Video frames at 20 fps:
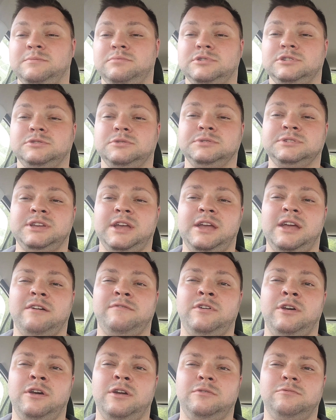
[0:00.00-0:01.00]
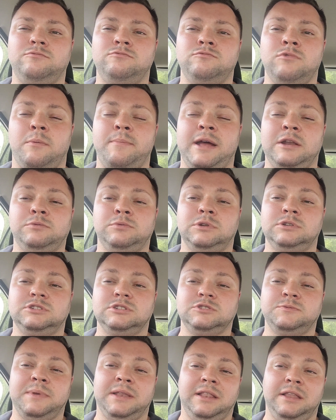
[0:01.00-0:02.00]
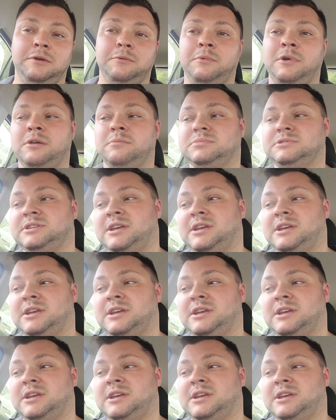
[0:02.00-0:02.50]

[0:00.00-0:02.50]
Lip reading: Bristol City, I've heard Rob Edwards has been linked with him.